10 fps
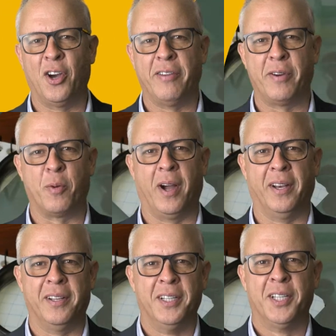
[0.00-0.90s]
everyone.
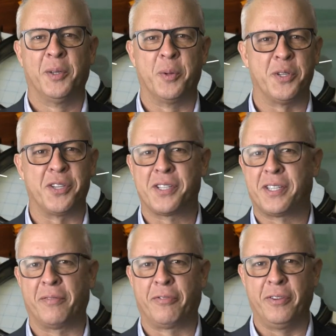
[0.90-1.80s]
We're just
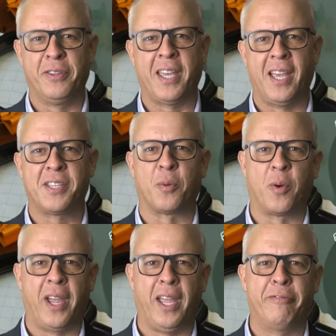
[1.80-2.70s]
a few days
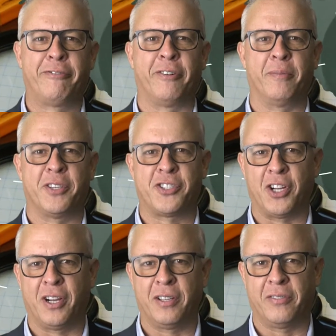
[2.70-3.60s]
away from the
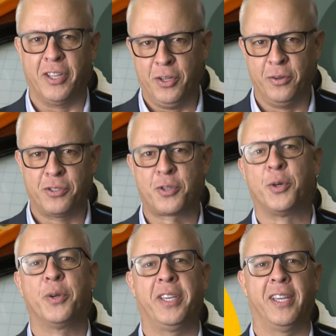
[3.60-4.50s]
start of the new
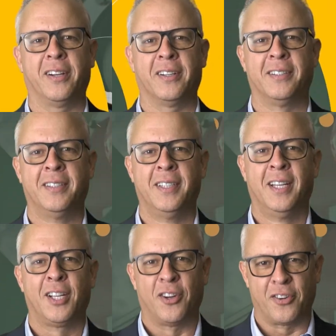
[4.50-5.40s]
school year.
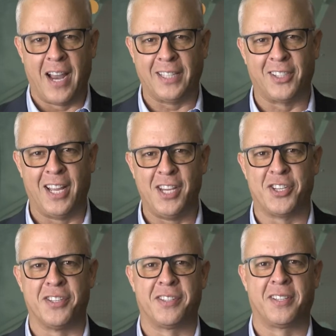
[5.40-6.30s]

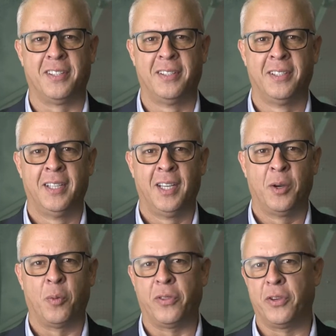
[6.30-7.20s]
Congratulations.
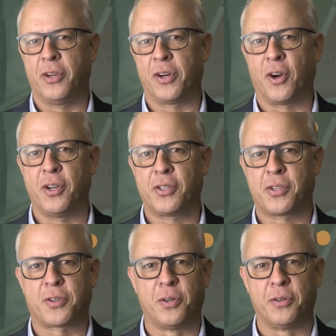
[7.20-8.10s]
Whether you're going to
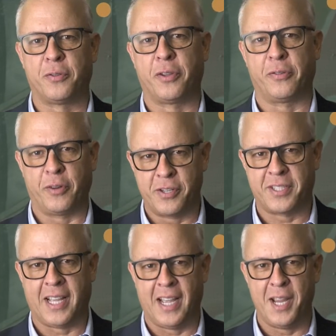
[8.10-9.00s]
school for the first
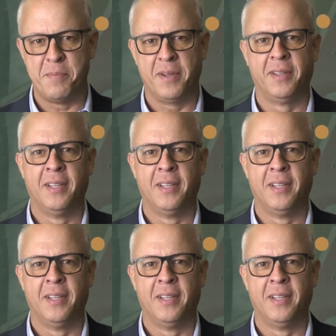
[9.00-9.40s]
time,